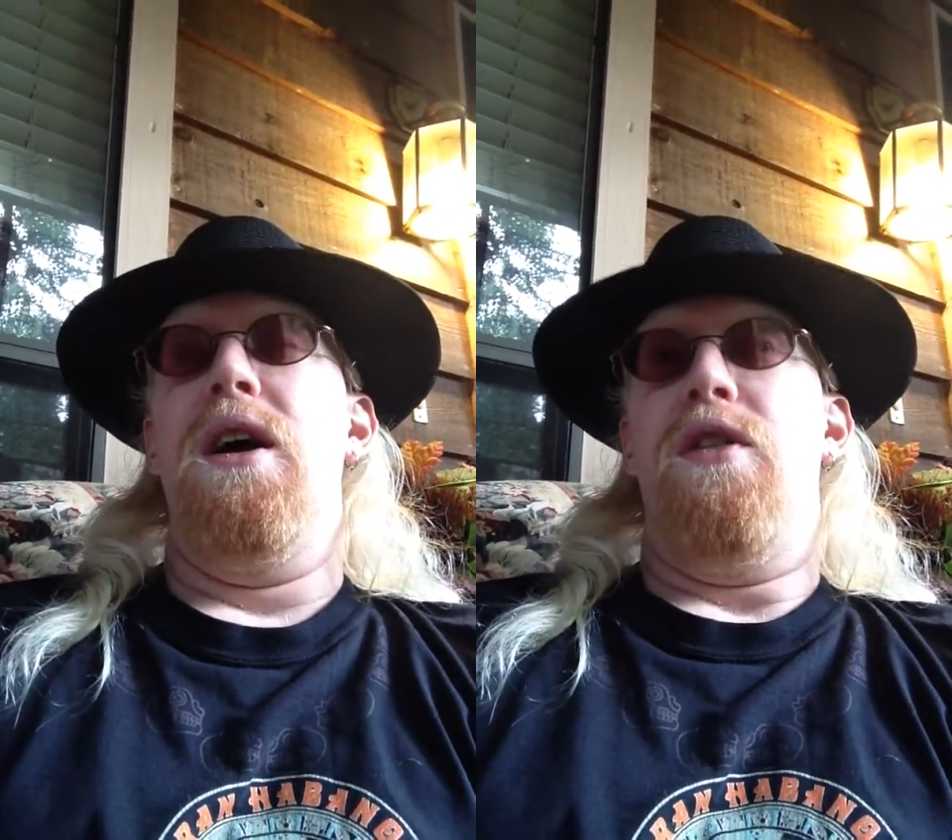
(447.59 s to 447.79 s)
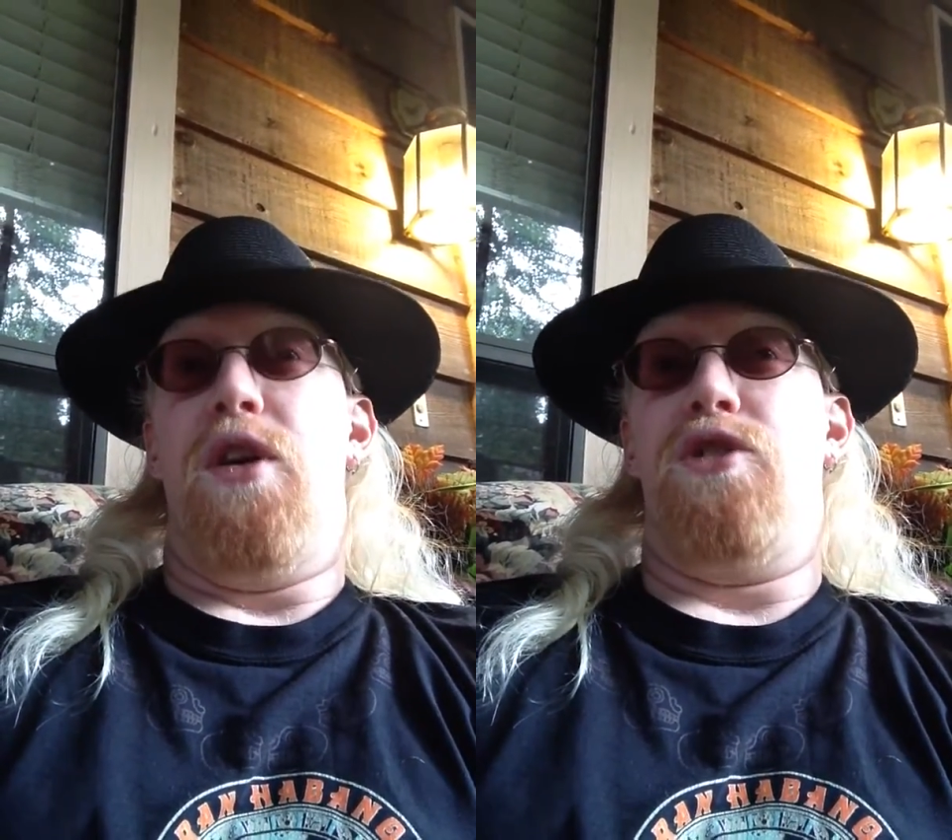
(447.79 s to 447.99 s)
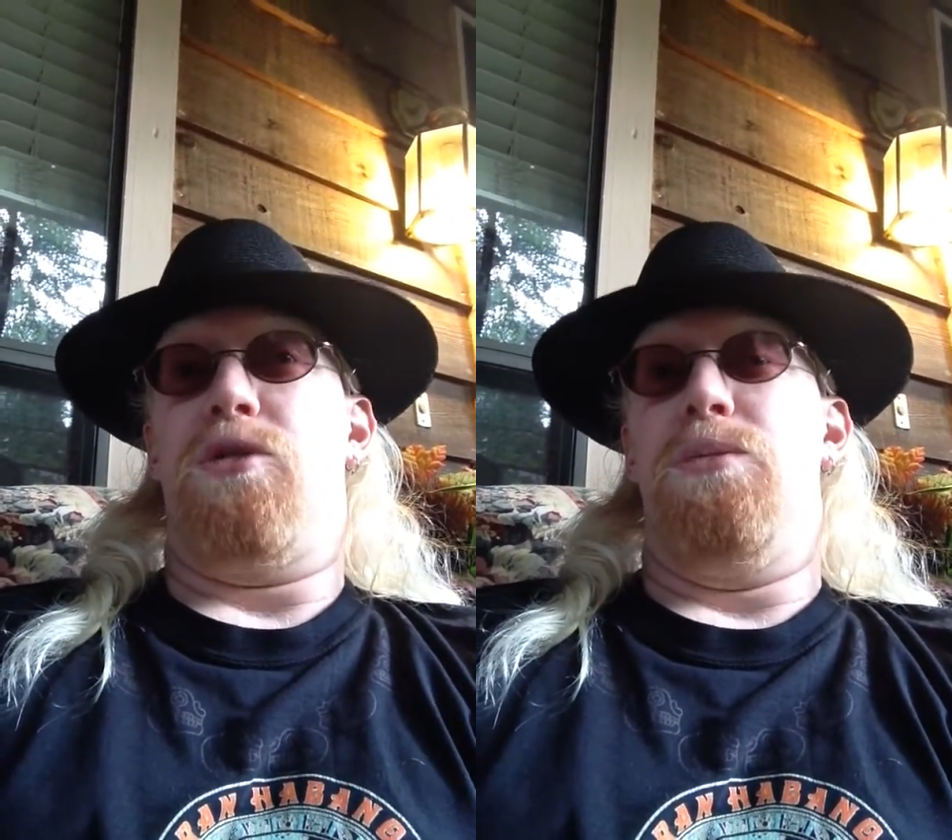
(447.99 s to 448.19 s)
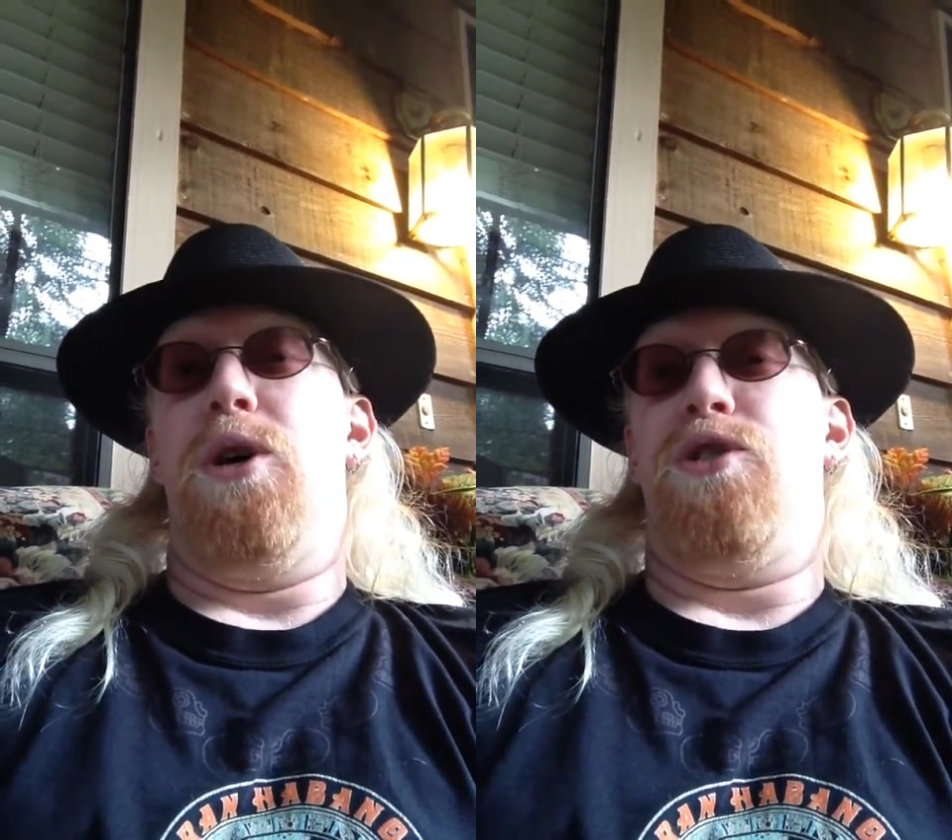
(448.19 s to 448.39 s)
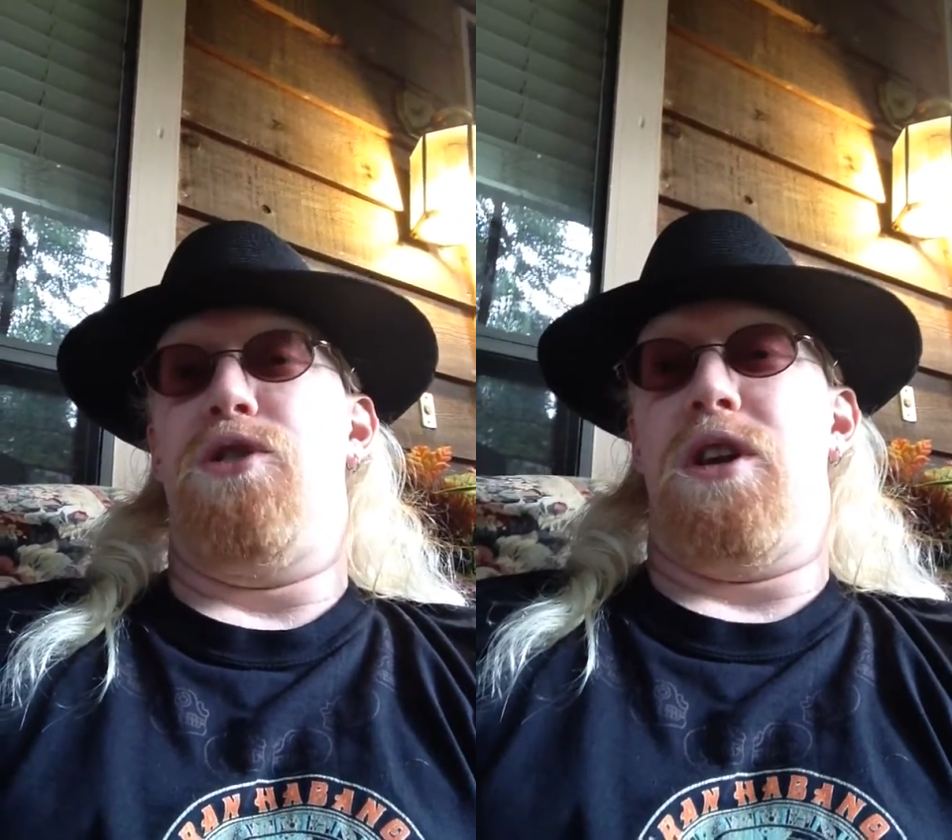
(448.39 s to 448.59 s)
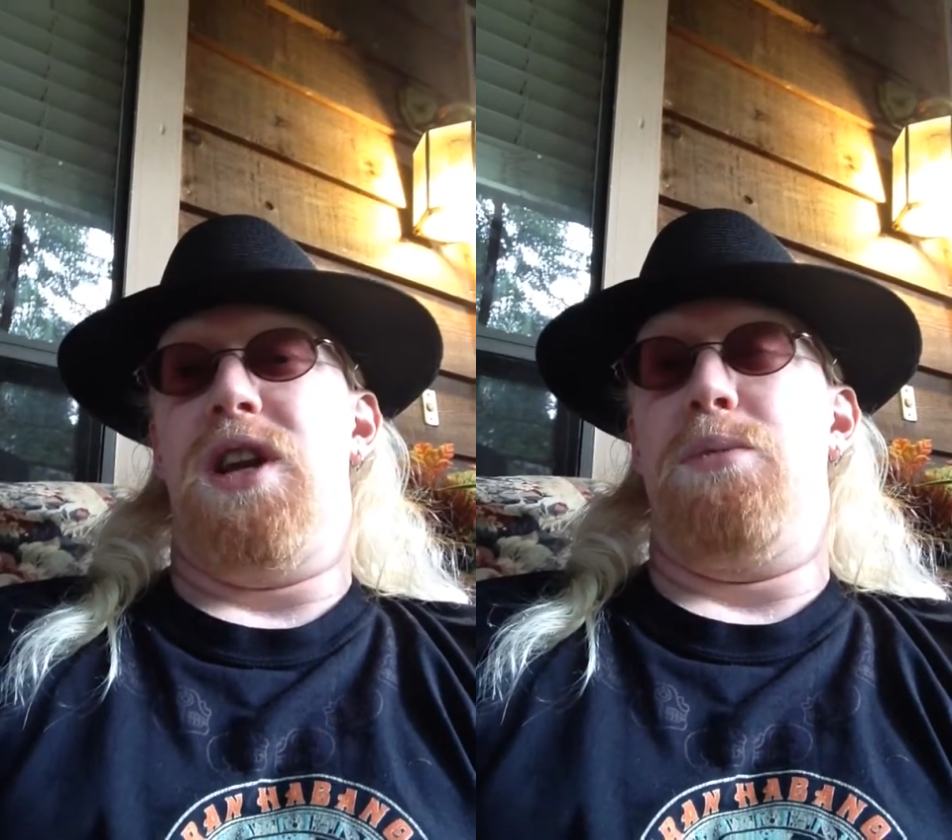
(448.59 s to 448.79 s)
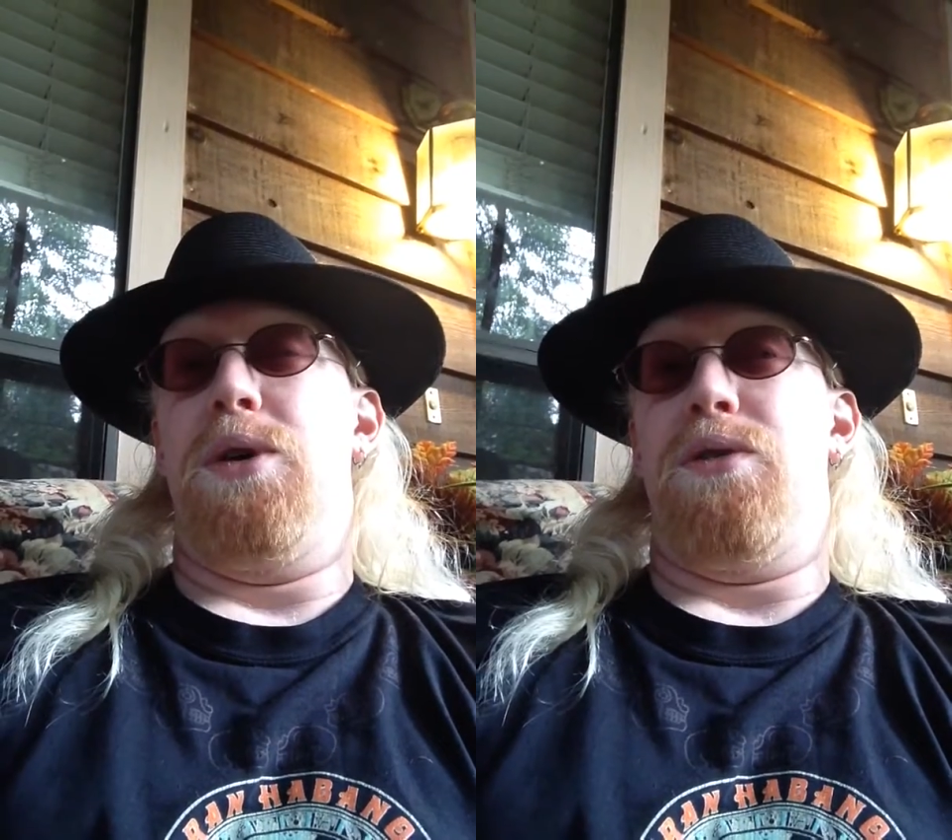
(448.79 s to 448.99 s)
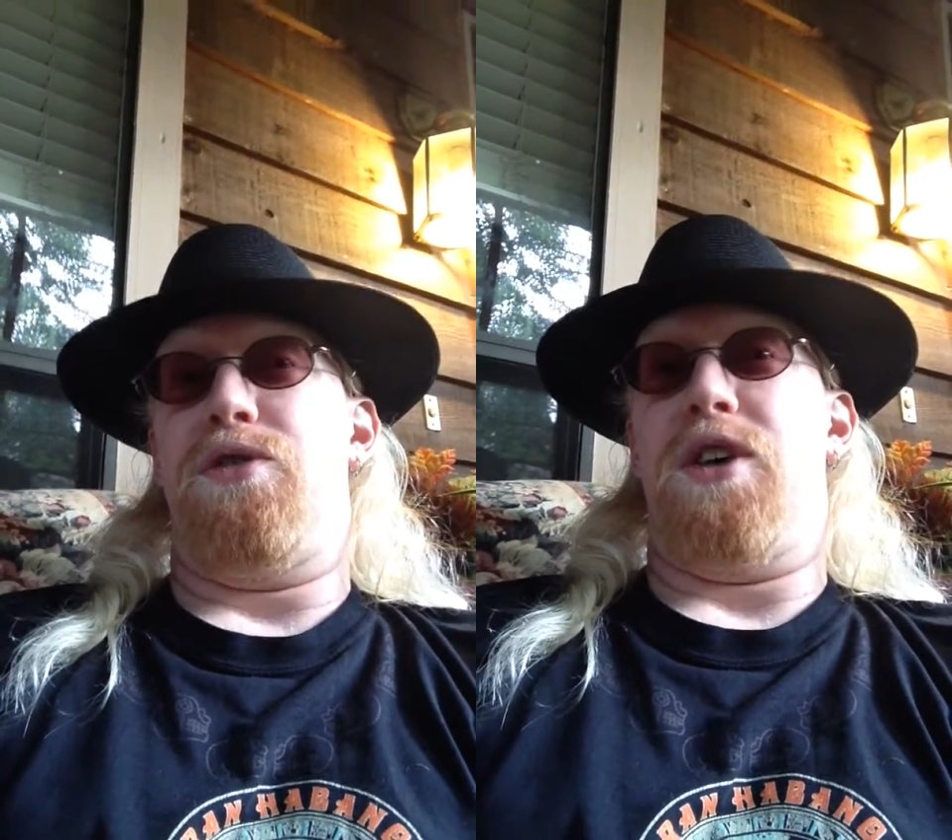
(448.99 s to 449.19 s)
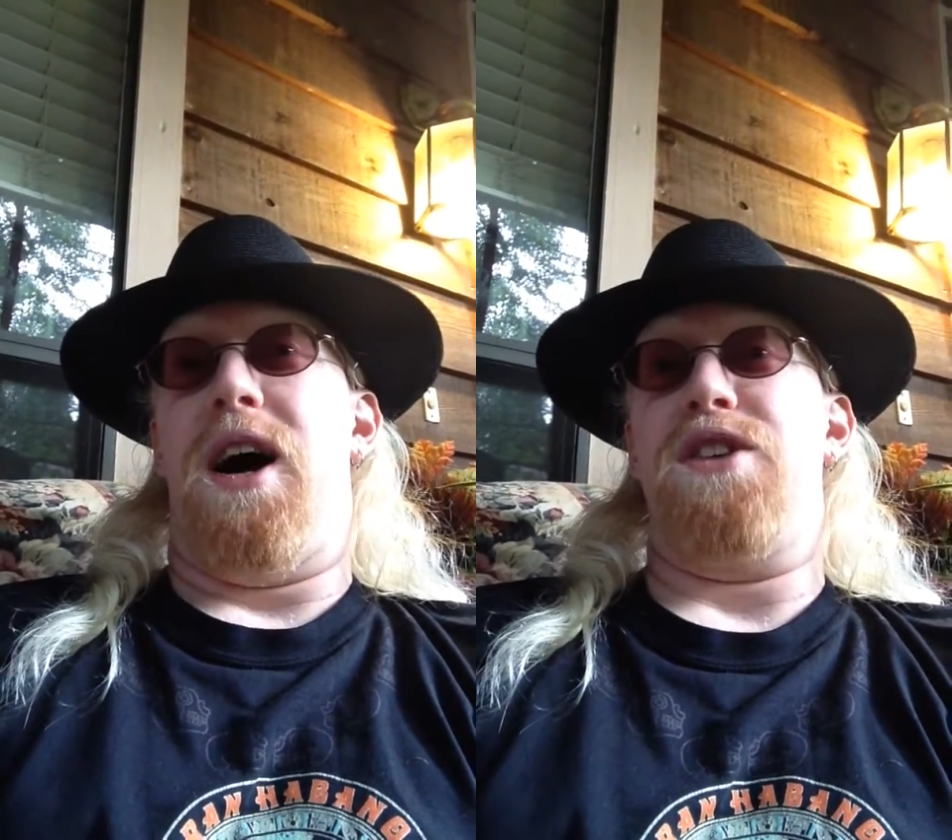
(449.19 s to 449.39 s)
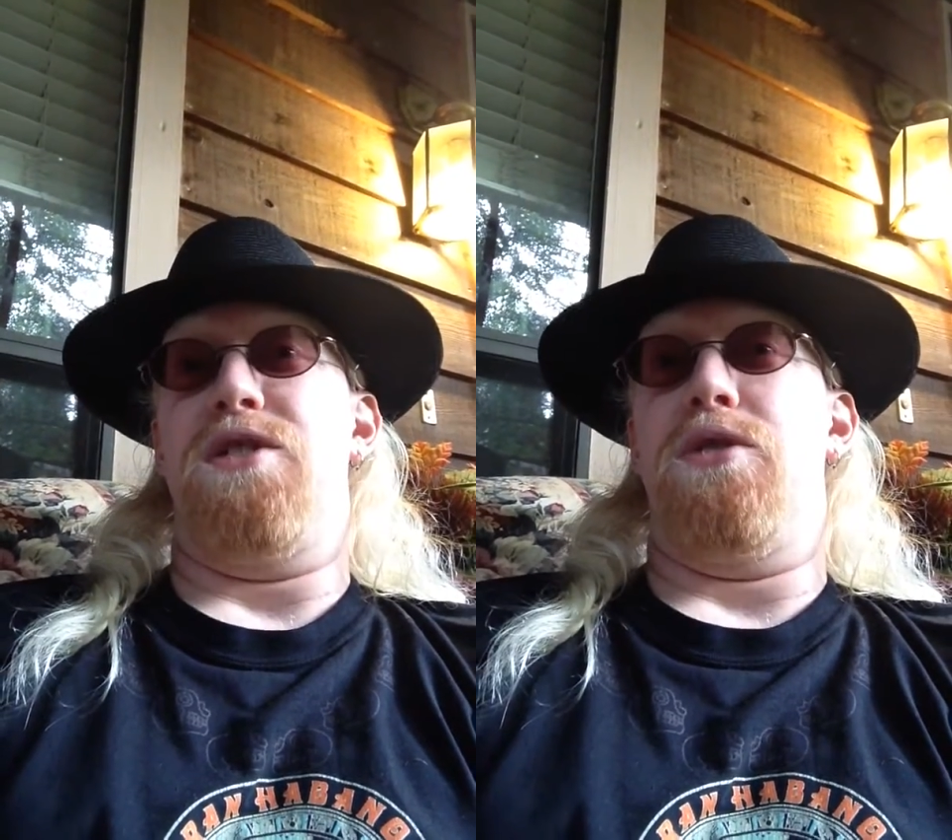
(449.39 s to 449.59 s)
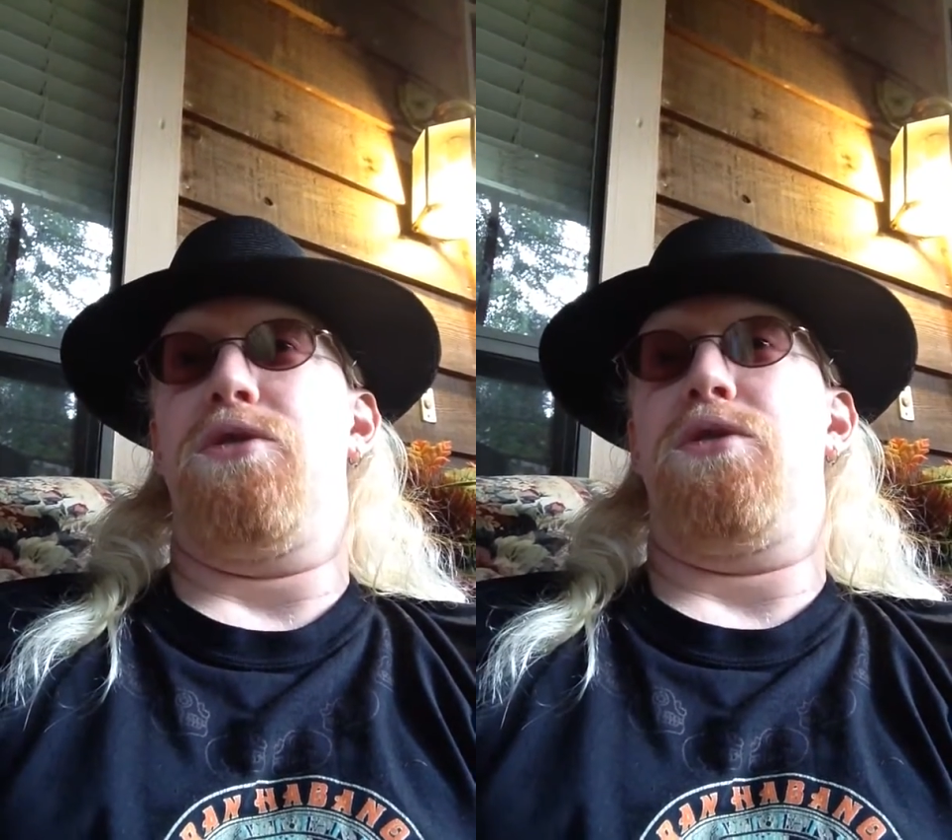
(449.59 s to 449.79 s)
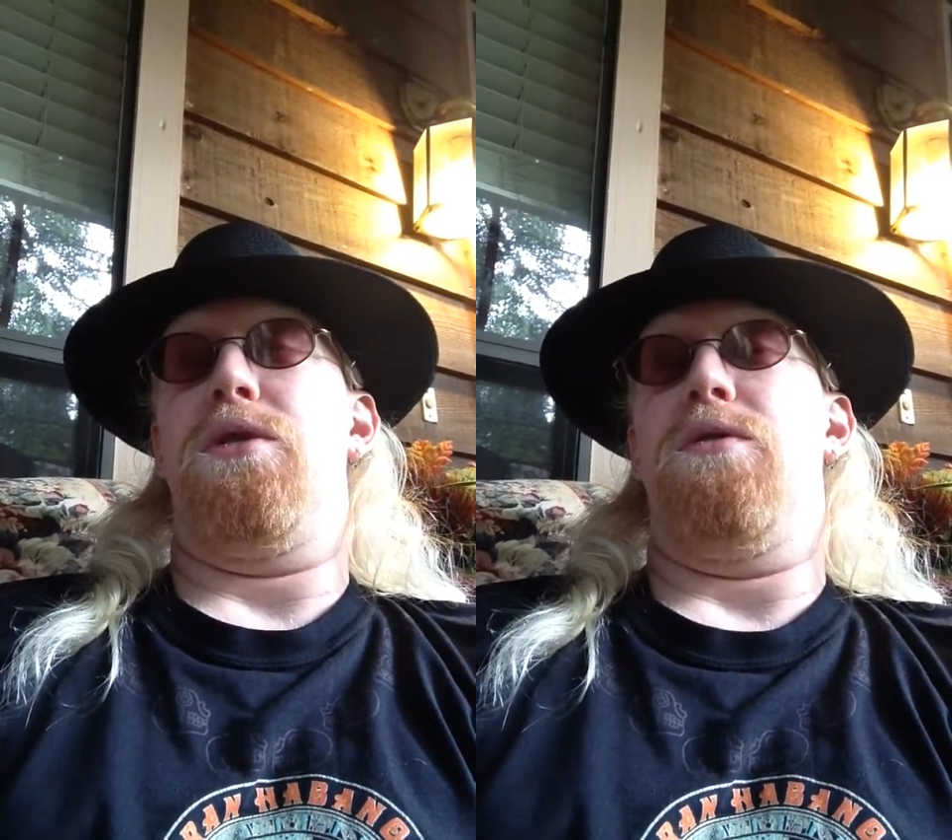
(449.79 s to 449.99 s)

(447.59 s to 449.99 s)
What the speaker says: There's some notes on a number of scotches